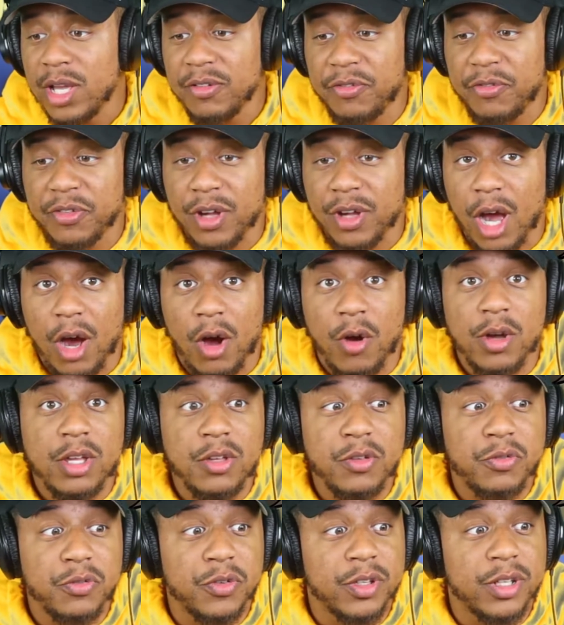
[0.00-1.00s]
Oh, he fi
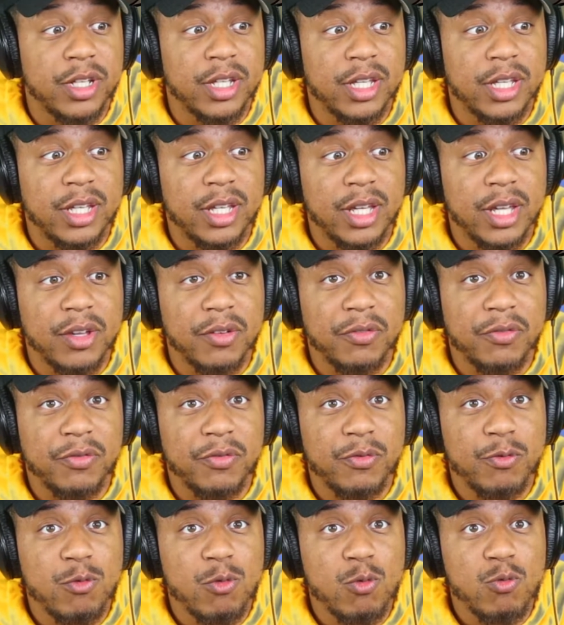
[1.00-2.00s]
oh he finna
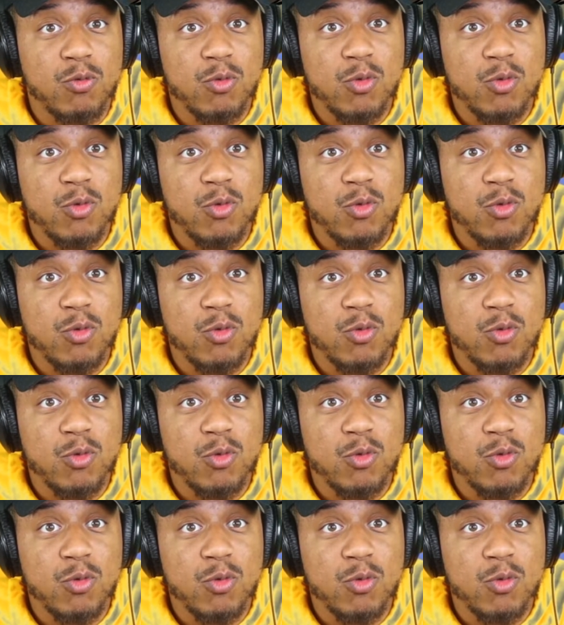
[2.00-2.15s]
get